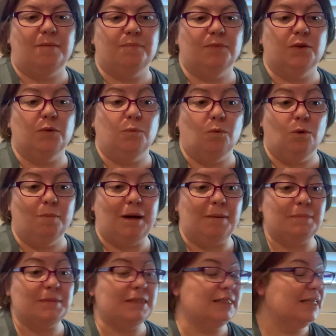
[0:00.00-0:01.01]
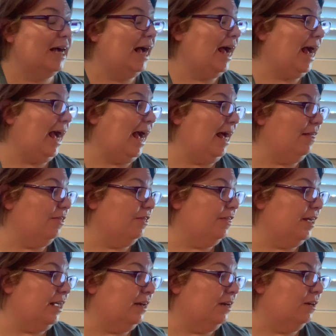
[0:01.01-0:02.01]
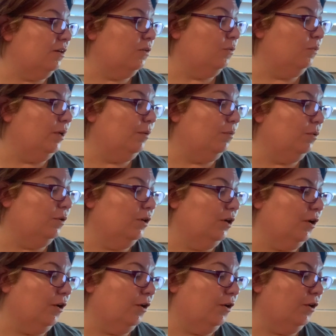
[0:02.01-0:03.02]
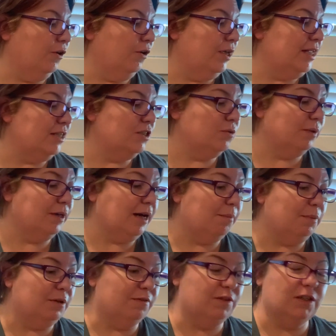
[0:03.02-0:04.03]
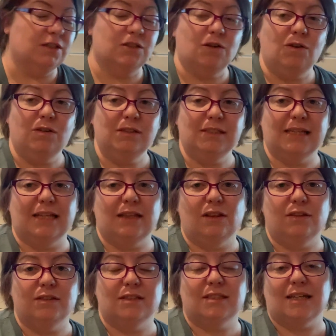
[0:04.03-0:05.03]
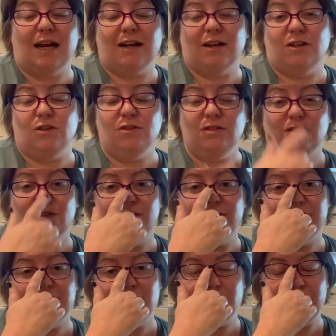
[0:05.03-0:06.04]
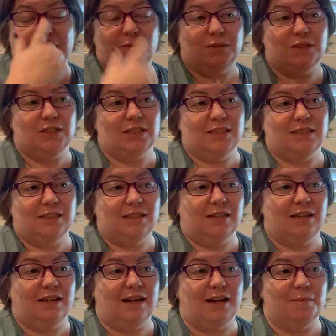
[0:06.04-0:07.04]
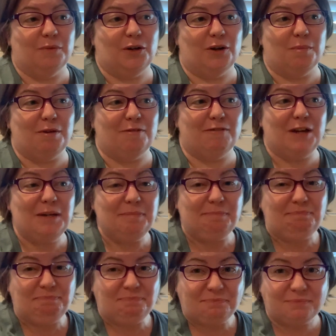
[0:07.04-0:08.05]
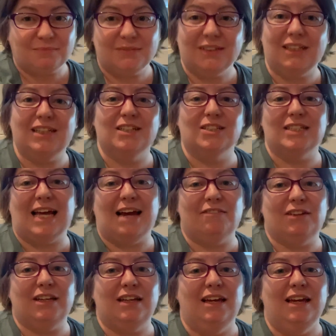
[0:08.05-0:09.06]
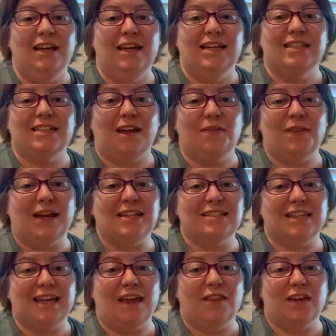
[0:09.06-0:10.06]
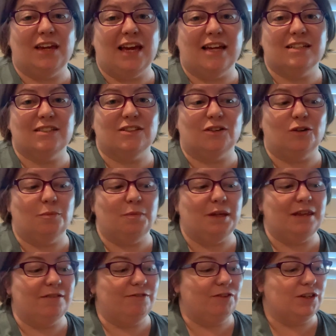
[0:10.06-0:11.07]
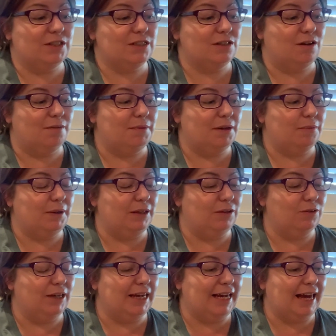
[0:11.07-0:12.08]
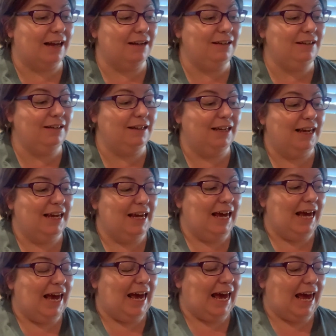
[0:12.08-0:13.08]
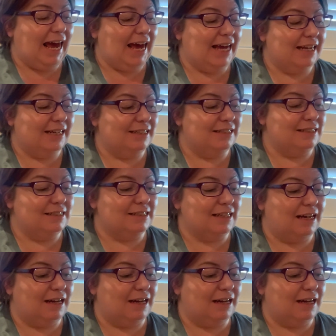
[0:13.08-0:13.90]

the warm-ups, and then we will go into a couple of the songs and start a new song this week, which is going to be fun because I haven't done that together yet, so it'll be the first time that we're looking at it, and